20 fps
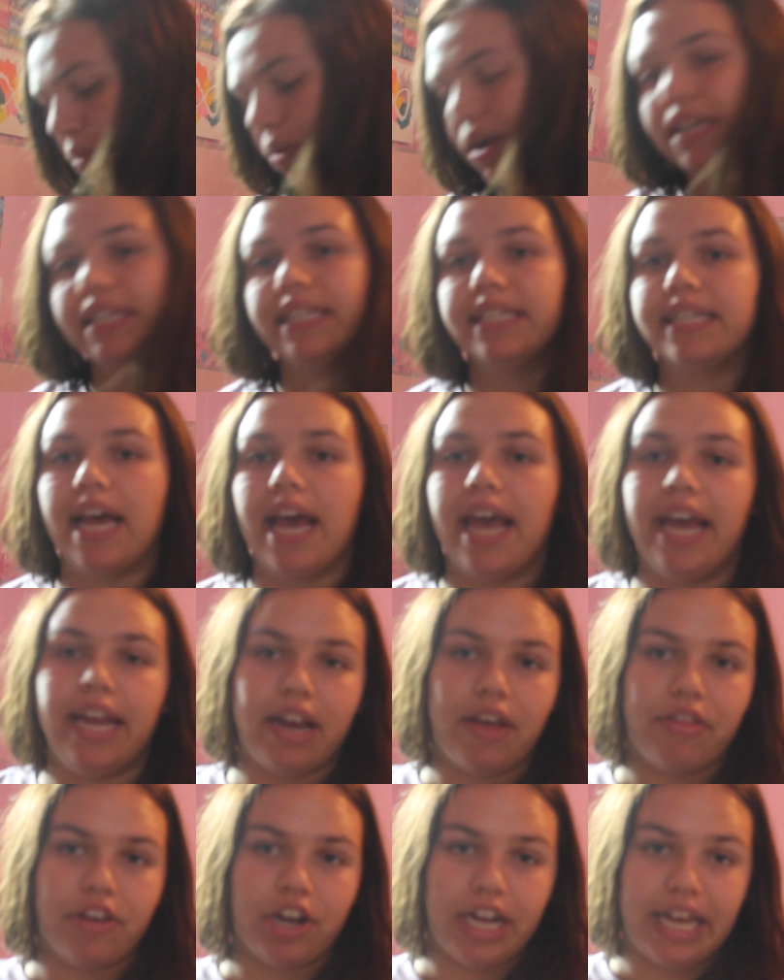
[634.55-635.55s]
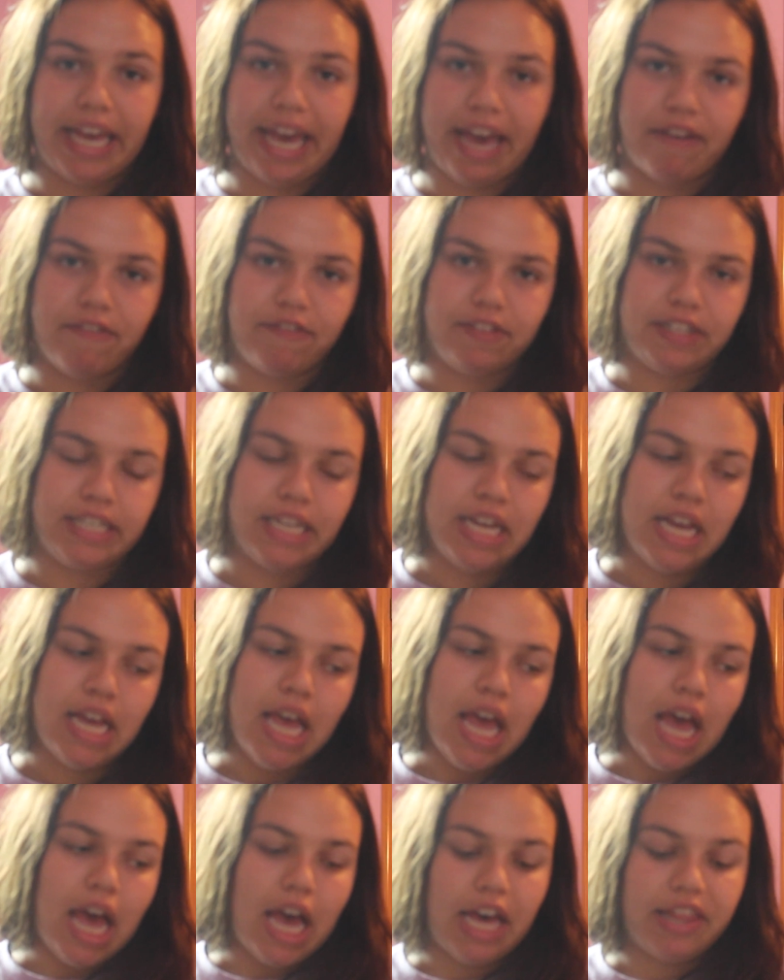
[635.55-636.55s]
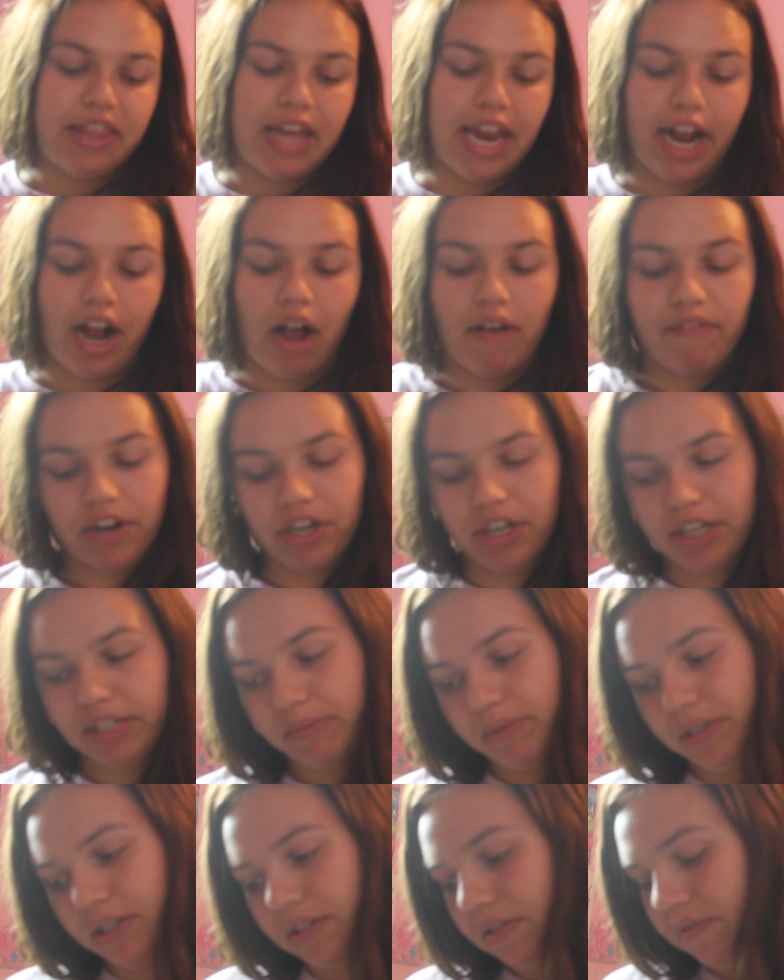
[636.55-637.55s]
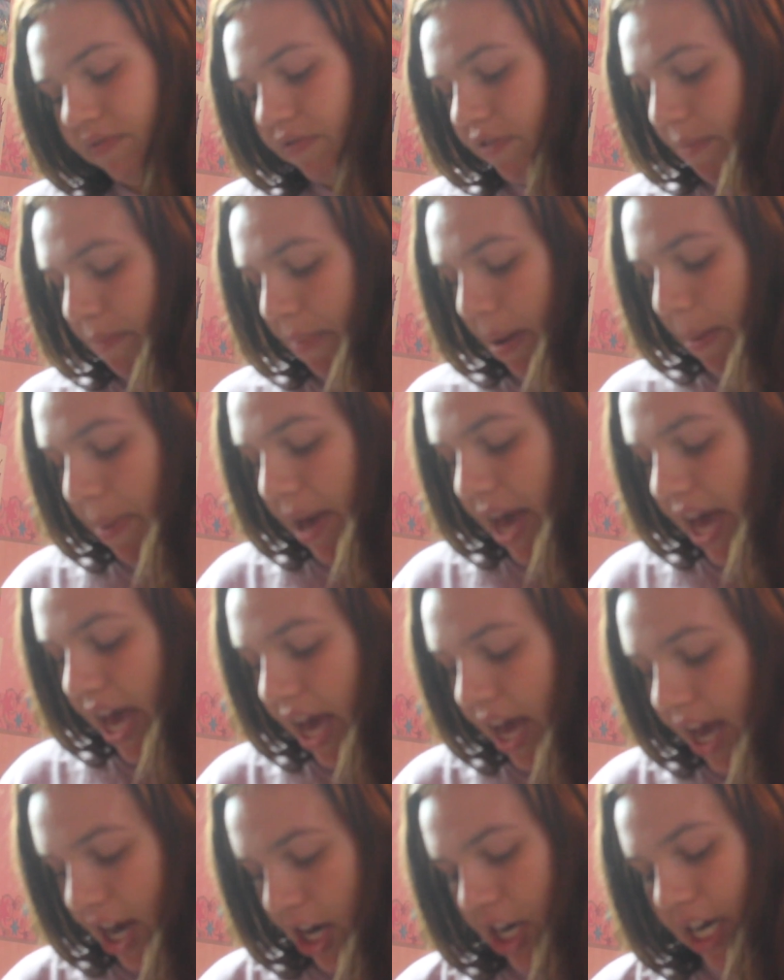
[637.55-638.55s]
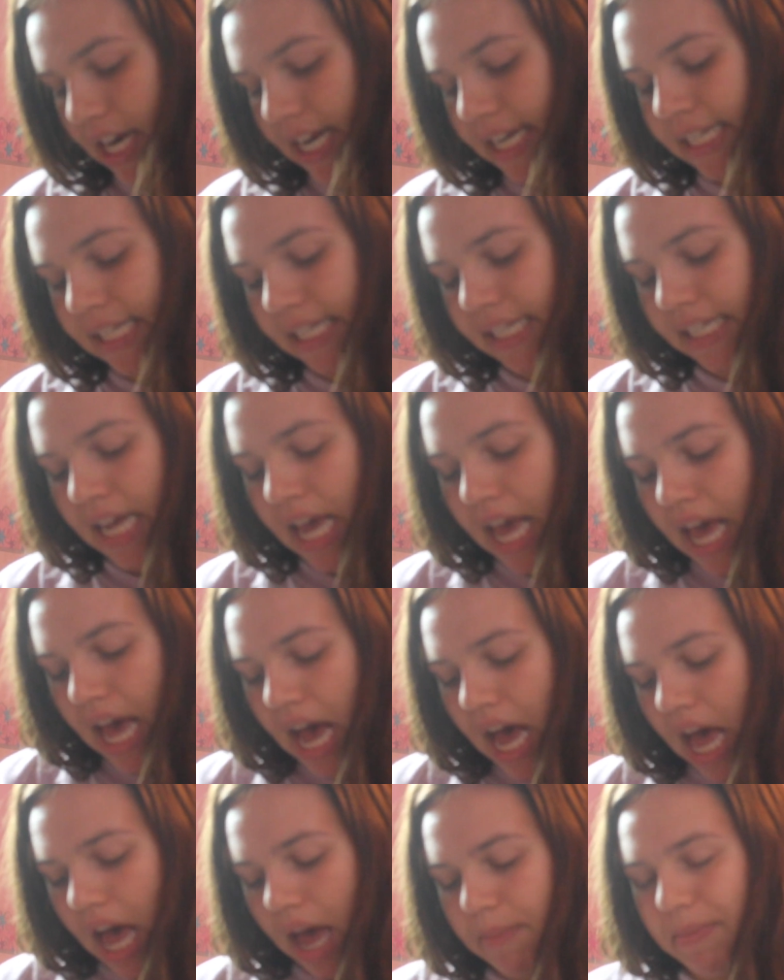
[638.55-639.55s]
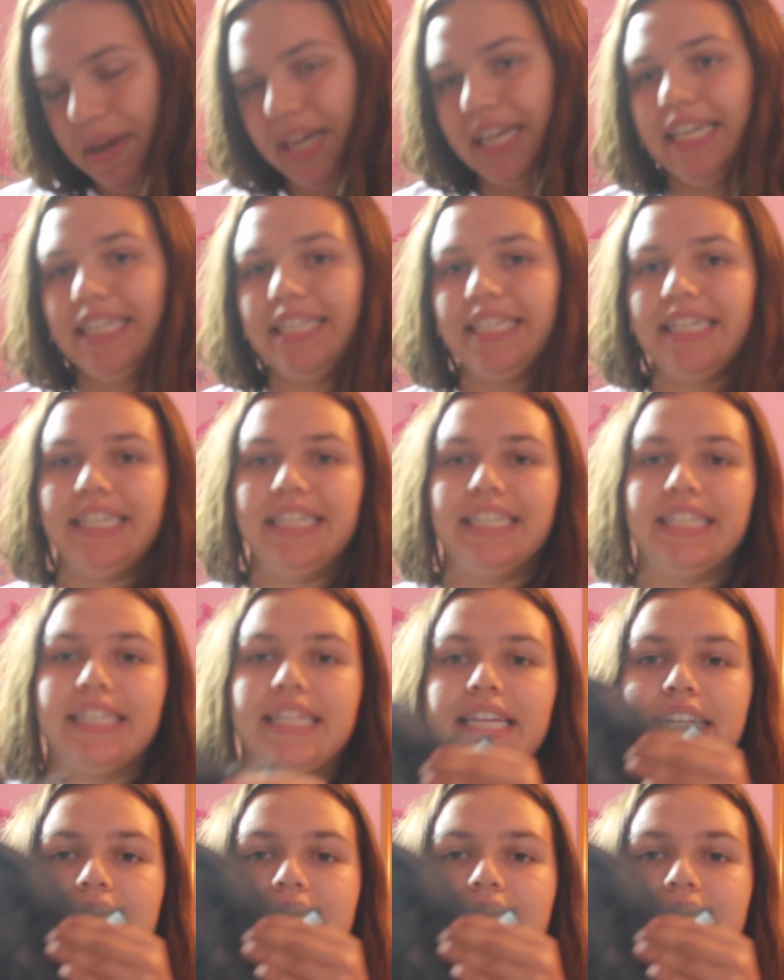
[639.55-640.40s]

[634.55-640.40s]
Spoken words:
was another gift that I got for Christmas from my parents, and it is